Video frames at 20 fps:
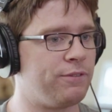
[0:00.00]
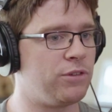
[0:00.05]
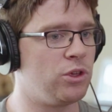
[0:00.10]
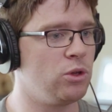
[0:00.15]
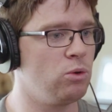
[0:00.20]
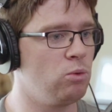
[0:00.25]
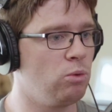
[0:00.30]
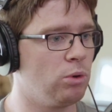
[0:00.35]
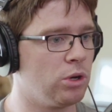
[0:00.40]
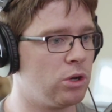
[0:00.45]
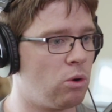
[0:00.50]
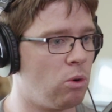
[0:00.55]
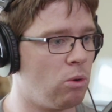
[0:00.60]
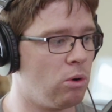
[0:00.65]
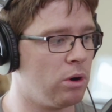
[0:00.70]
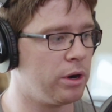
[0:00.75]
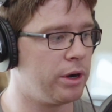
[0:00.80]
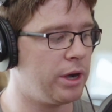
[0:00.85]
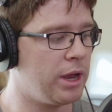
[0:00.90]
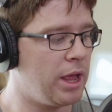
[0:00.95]
you
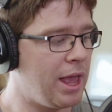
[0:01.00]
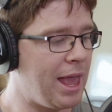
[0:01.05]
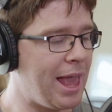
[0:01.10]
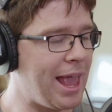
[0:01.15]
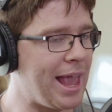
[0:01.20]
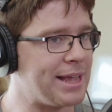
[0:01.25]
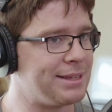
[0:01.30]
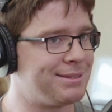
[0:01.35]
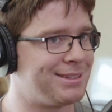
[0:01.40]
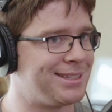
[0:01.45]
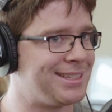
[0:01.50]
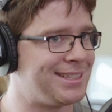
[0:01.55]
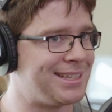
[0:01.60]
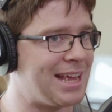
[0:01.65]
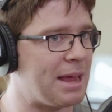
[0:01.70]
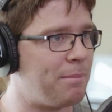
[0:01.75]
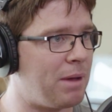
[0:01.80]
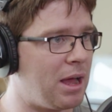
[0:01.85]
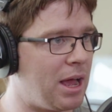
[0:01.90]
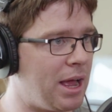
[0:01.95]
record a
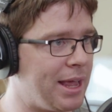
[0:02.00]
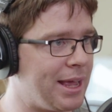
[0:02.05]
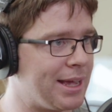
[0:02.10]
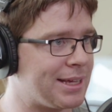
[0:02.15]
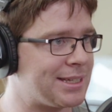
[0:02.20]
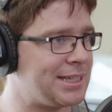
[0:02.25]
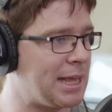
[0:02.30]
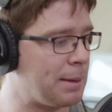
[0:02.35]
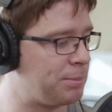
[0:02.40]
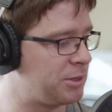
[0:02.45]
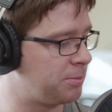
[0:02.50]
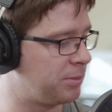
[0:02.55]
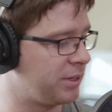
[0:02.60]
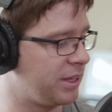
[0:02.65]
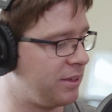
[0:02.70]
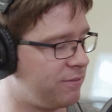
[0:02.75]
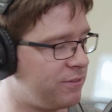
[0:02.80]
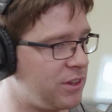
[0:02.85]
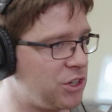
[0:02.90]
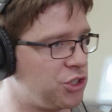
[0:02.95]

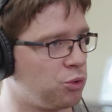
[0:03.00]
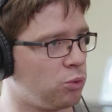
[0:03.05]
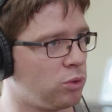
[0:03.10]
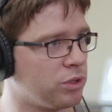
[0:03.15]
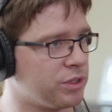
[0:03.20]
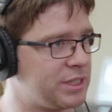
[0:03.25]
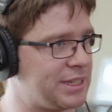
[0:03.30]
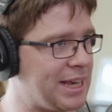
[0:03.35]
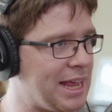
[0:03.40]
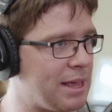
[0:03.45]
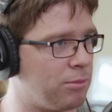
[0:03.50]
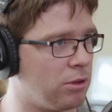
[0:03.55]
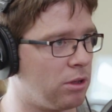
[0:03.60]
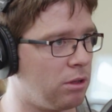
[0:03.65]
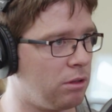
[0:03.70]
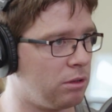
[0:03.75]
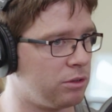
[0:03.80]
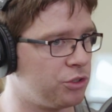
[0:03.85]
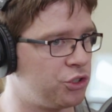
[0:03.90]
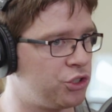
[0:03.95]
semi-acceptably visual
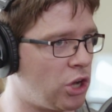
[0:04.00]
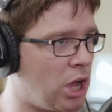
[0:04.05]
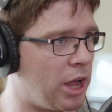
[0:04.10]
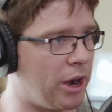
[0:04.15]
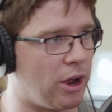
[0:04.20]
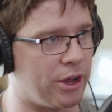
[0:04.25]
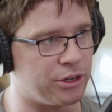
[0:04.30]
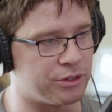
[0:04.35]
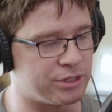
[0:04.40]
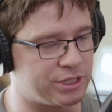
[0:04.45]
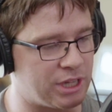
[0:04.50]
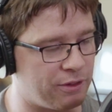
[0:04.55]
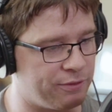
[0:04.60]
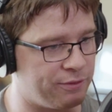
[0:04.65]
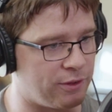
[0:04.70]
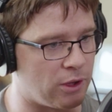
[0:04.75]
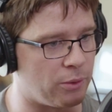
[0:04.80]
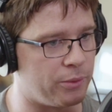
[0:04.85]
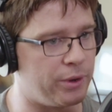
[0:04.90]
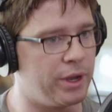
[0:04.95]
stable shot on your cell
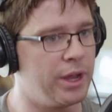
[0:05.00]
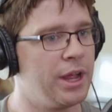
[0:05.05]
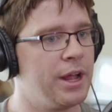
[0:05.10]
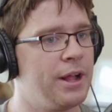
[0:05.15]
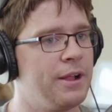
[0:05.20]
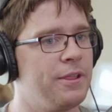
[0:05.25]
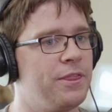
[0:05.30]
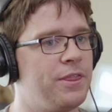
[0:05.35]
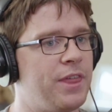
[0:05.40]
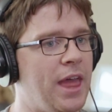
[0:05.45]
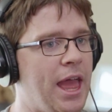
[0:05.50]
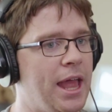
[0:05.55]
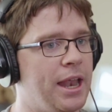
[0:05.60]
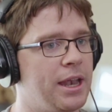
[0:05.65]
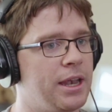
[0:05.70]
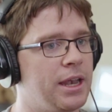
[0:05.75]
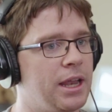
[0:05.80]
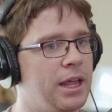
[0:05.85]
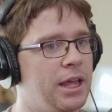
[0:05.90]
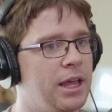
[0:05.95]
phone,
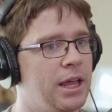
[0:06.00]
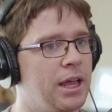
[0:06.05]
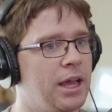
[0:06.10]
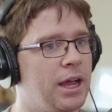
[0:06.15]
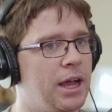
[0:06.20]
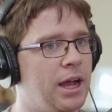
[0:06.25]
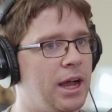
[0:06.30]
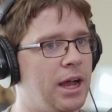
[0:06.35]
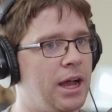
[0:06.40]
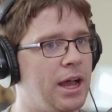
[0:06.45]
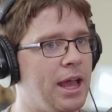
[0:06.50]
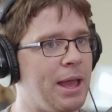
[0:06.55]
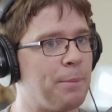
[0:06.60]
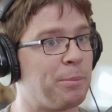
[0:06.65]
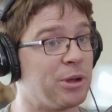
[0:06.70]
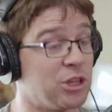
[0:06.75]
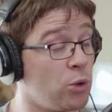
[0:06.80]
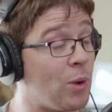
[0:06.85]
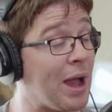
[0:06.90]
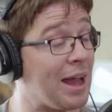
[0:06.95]
then
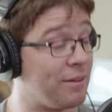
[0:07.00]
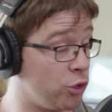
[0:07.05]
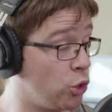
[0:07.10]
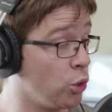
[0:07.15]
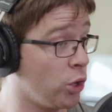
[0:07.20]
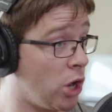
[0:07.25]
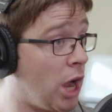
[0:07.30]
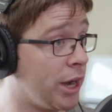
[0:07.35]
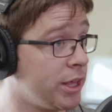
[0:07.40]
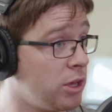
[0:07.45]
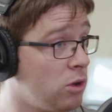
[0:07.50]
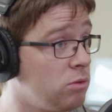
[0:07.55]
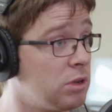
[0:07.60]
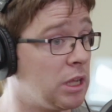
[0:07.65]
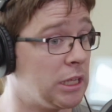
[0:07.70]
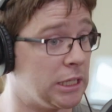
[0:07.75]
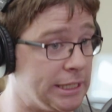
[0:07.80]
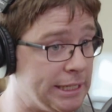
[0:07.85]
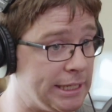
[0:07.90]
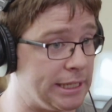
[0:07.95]
but you have good audio,
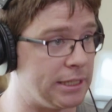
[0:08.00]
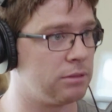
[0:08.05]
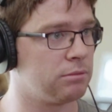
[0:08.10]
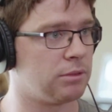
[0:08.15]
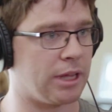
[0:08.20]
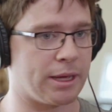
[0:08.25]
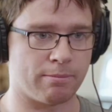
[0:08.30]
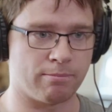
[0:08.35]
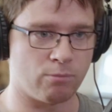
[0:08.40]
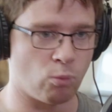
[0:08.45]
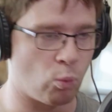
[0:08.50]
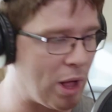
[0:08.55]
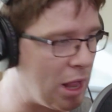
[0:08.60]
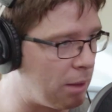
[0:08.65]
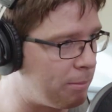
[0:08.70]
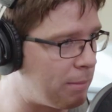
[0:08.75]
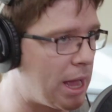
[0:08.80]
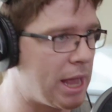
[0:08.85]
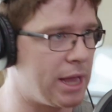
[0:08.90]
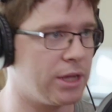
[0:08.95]
clean, like
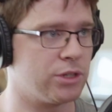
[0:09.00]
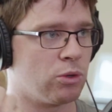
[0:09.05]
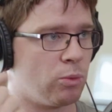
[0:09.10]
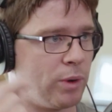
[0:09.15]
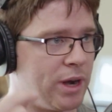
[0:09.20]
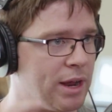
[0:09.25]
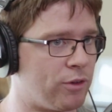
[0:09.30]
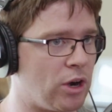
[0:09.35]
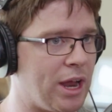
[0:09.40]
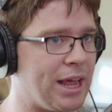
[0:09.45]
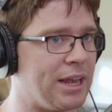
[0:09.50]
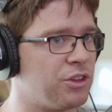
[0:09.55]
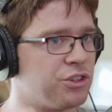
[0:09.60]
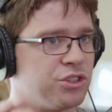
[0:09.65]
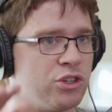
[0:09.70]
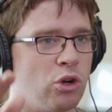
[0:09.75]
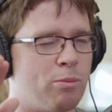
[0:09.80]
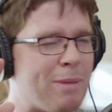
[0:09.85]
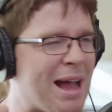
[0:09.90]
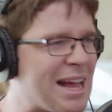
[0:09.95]
well mic'd or whatever, and
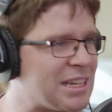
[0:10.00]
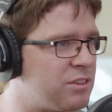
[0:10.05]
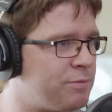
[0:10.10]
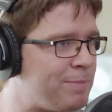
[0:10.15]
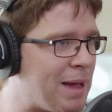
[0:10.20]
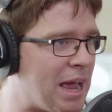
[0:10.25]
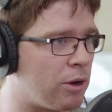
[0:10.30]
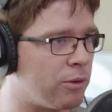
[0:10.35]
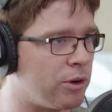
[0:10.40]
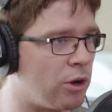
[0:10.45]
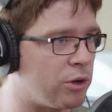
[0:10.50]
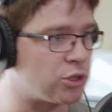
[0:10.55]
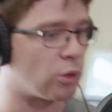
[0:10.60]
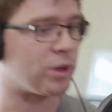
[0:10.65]
there's no massive background noise,